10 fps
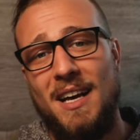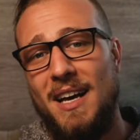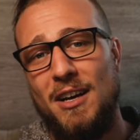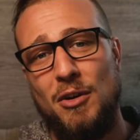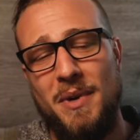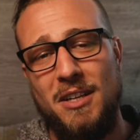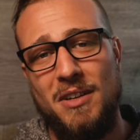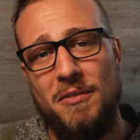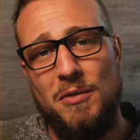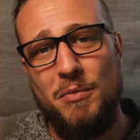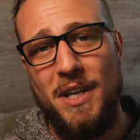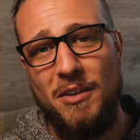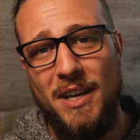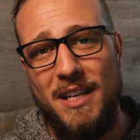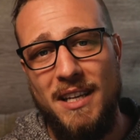I hope I don't have to bring
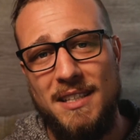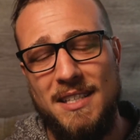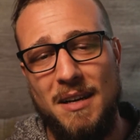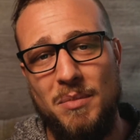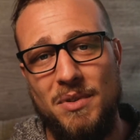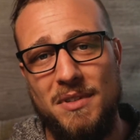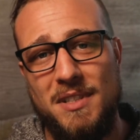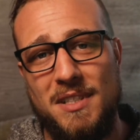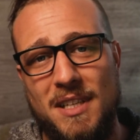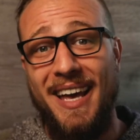you any examples.